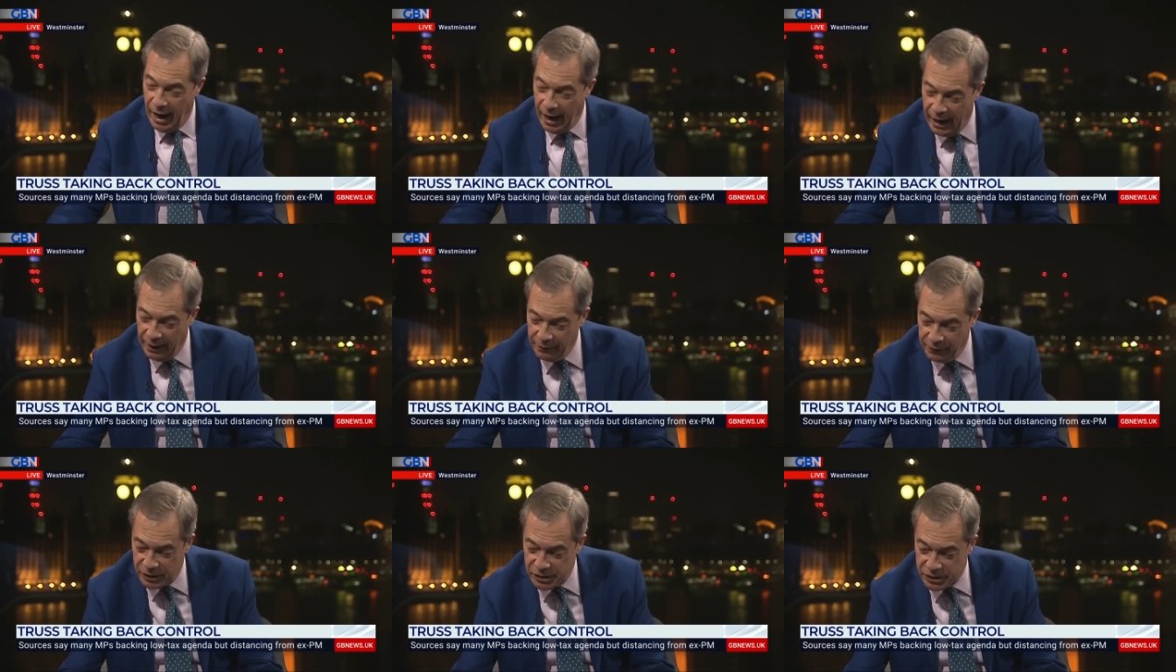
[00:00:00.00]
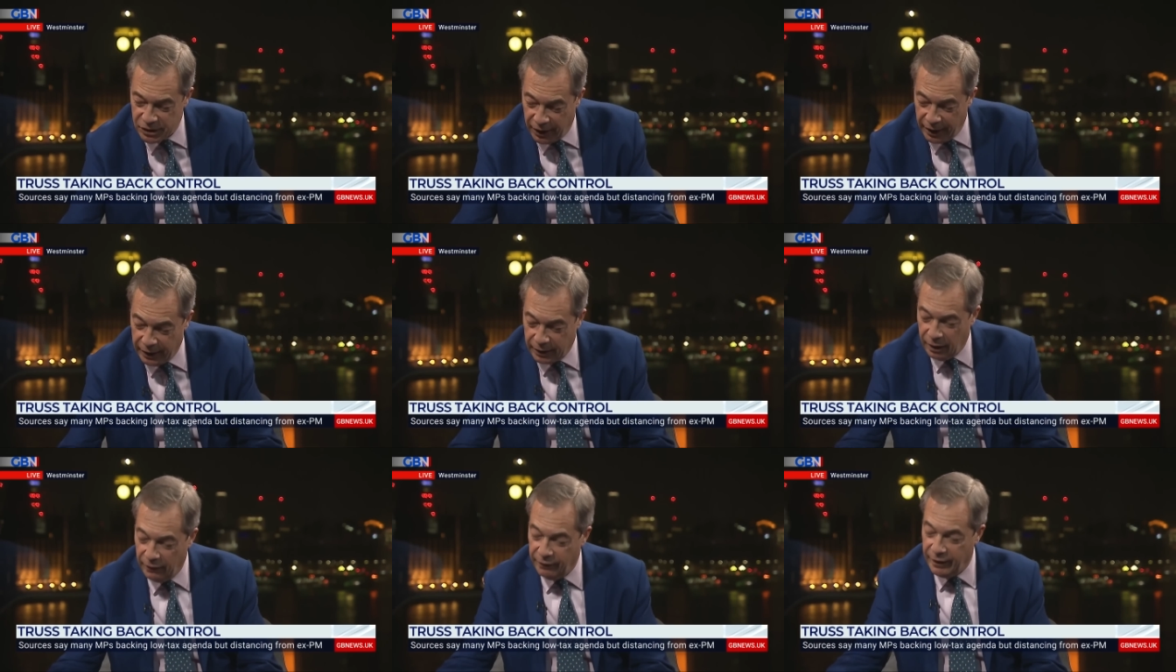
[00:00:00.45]
And the
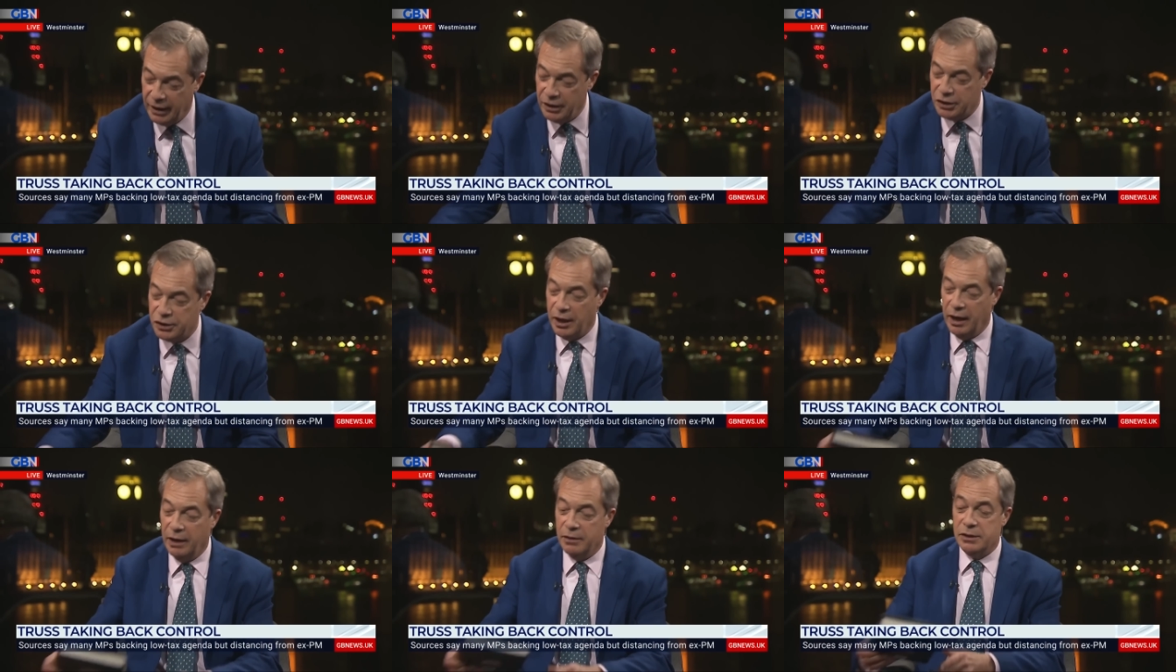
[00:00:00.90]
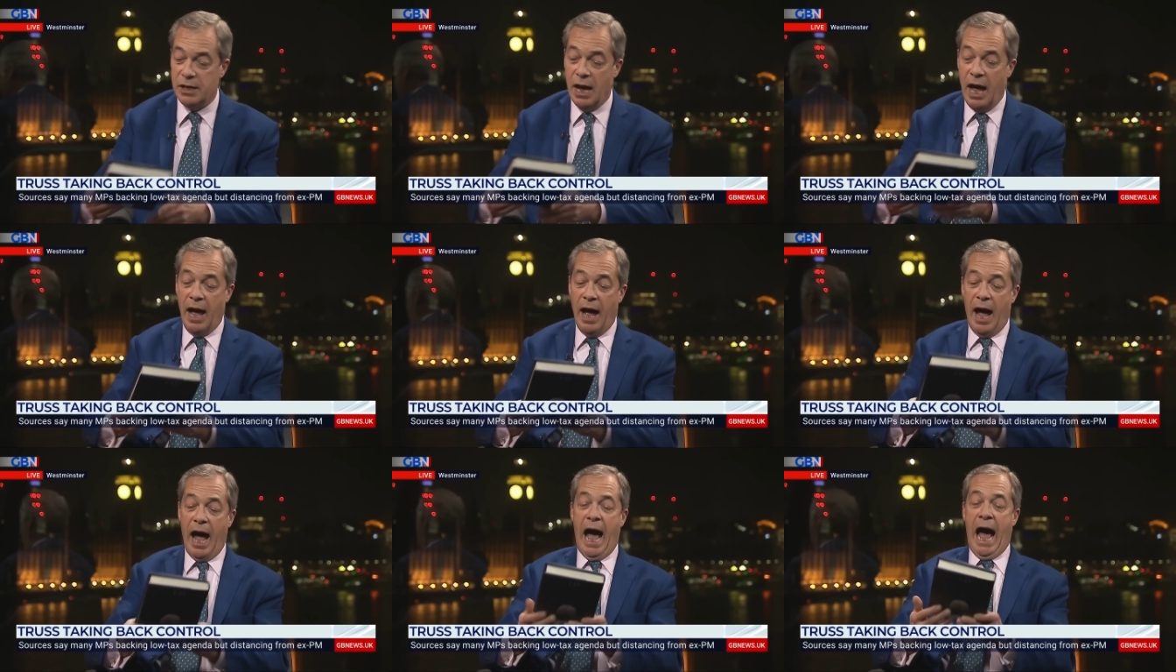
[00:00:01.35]
title they chose,
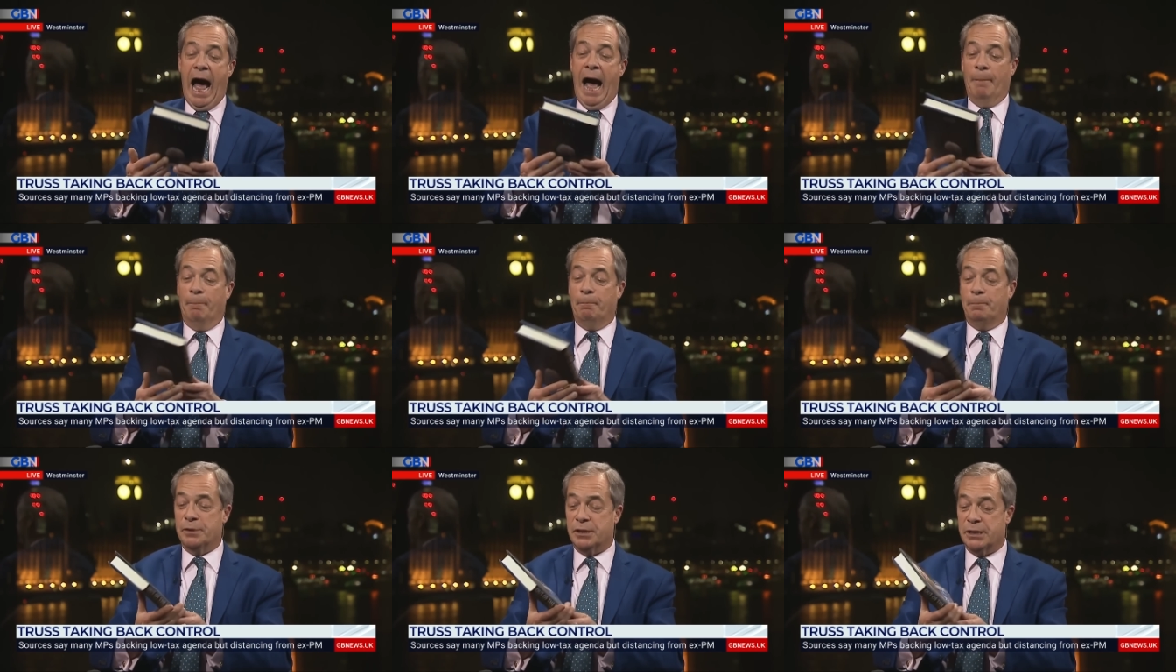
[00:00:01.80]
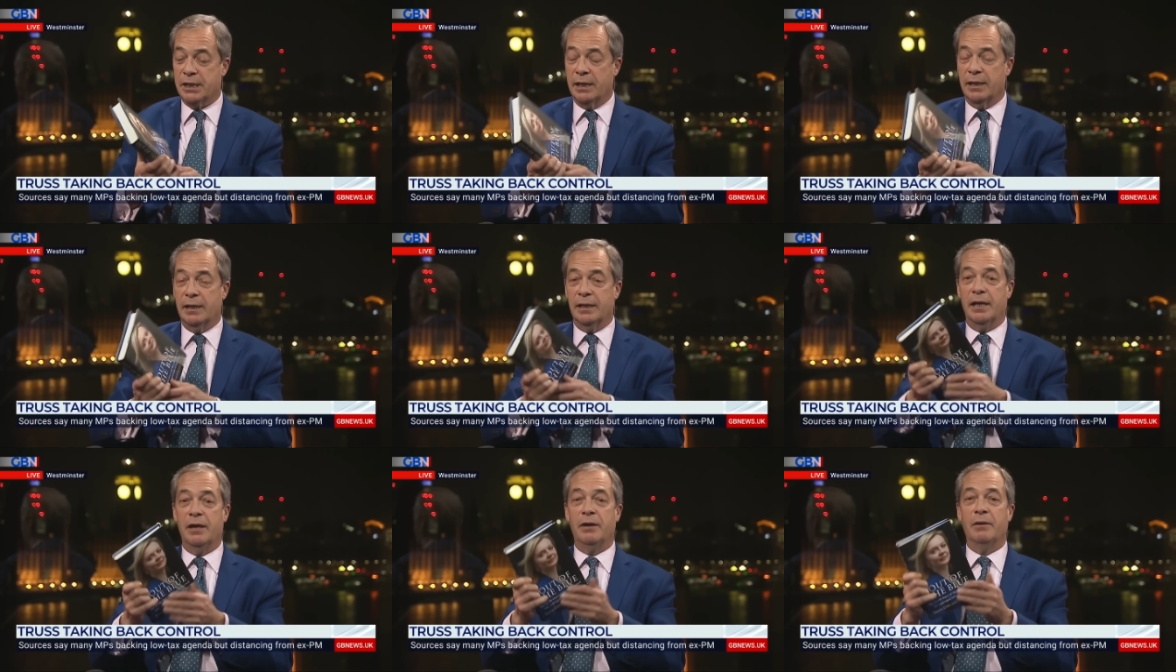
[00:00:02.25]

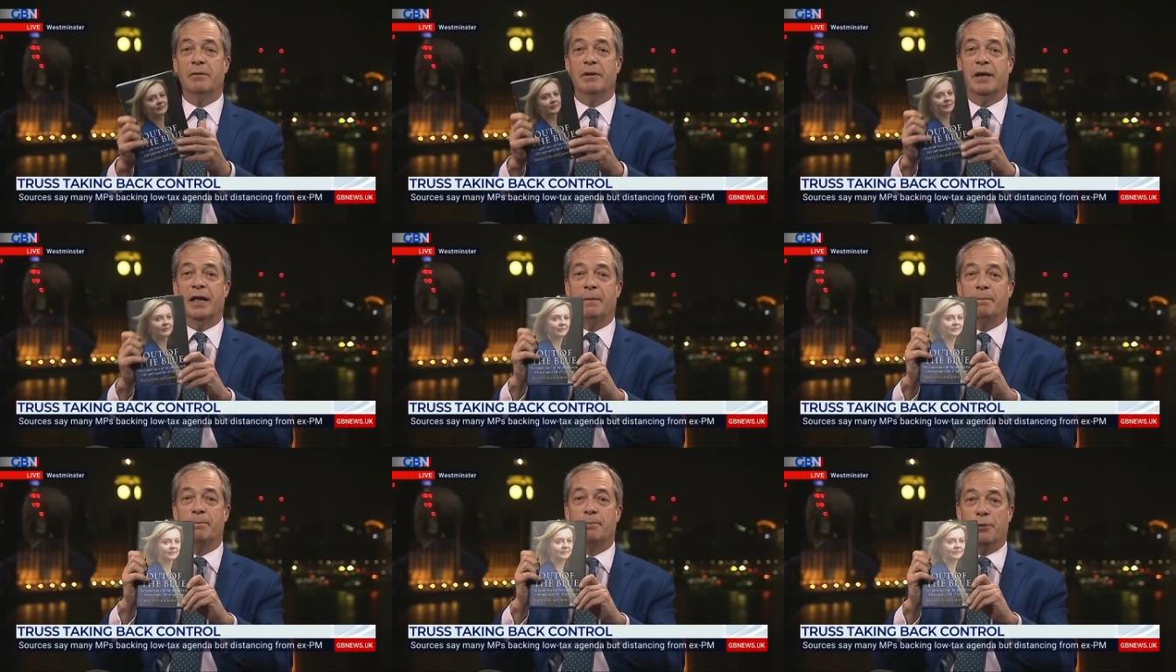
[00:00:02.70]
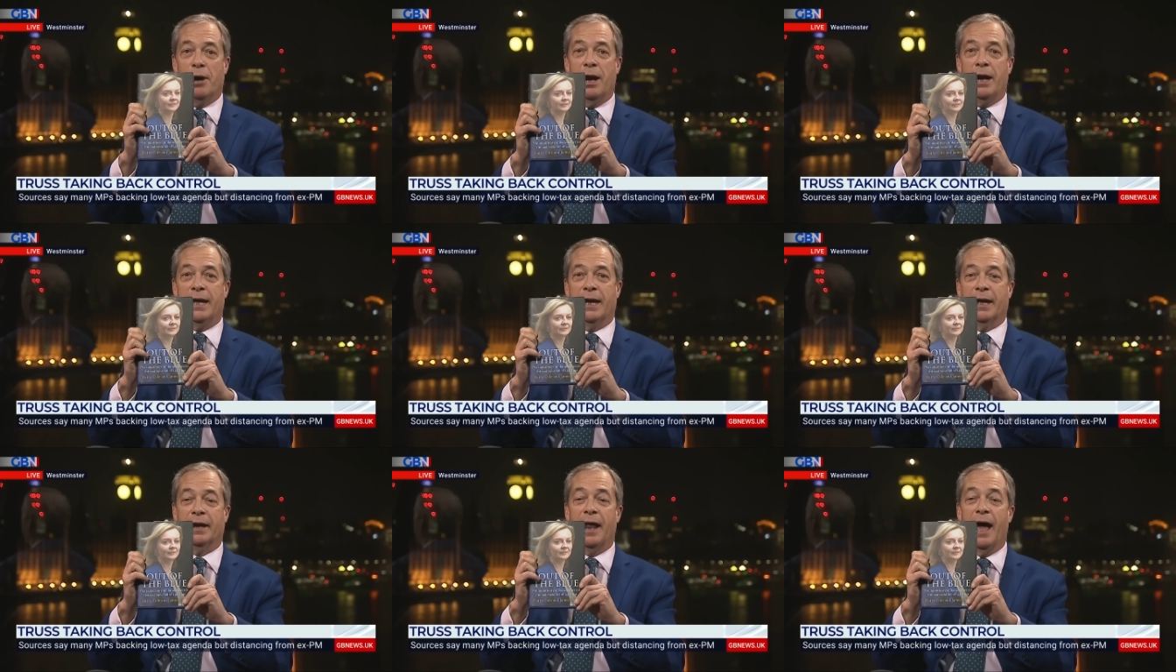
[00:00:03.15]
absolutely
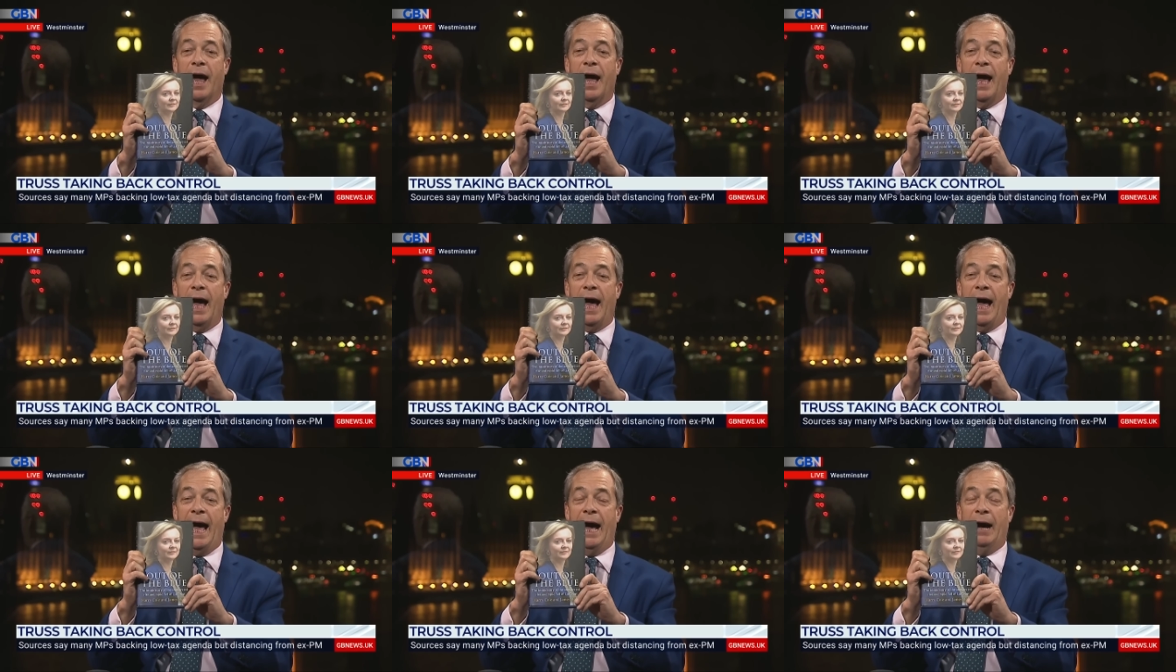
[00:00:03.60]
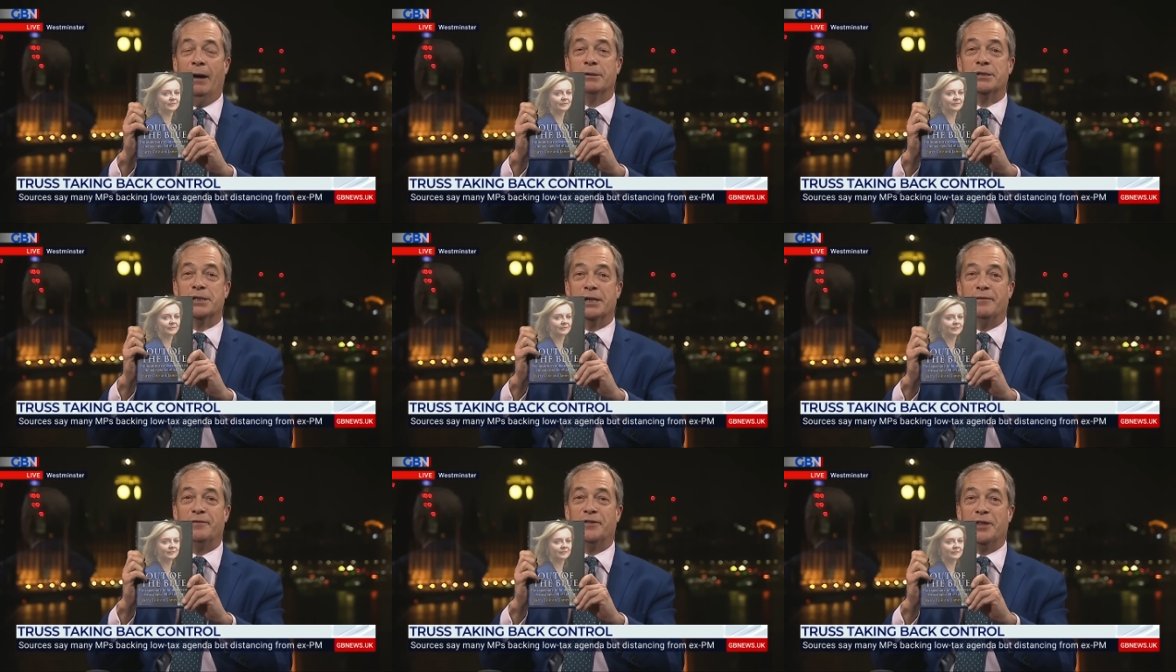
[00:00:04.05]
brilliant out
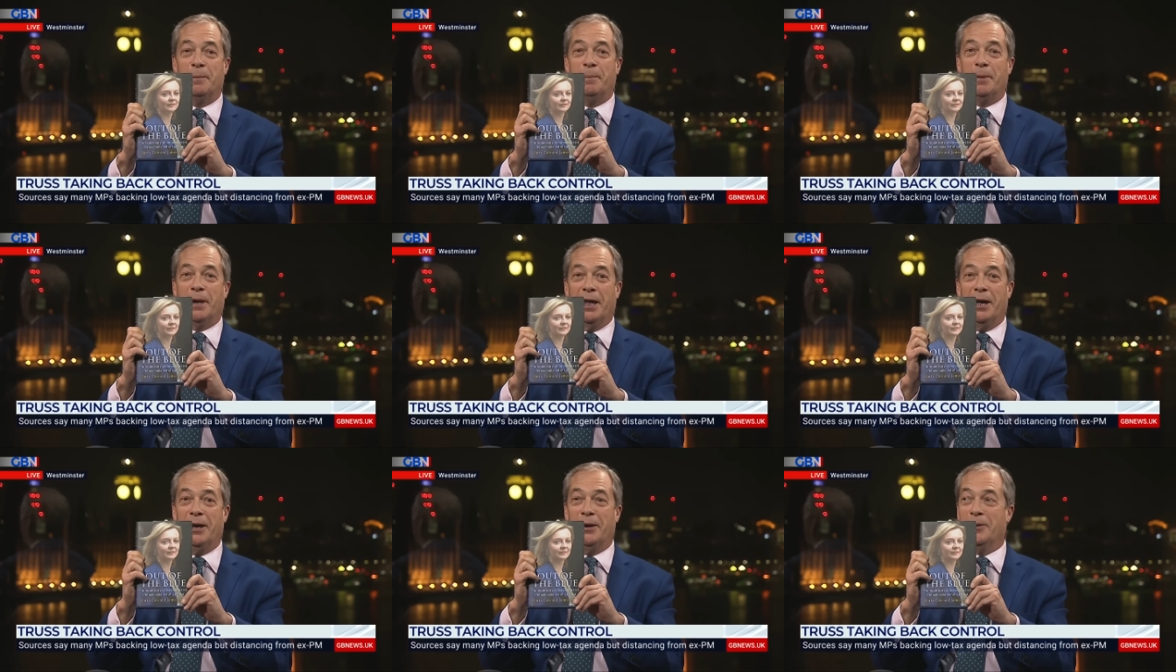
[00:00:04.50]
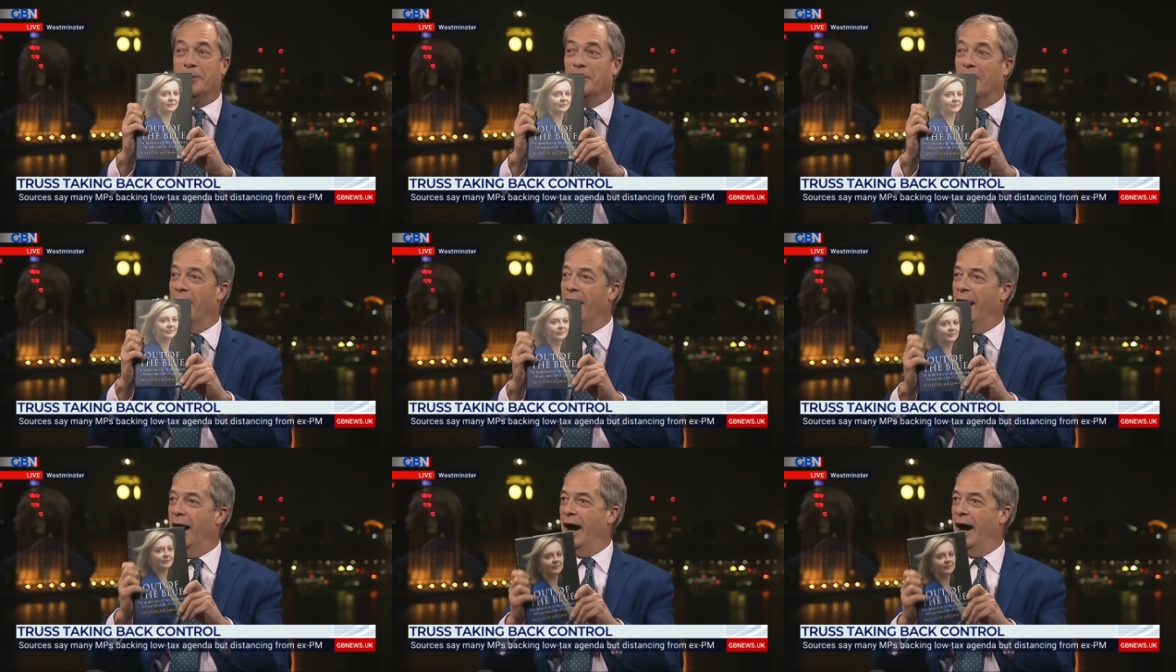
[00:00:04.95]
of the blue.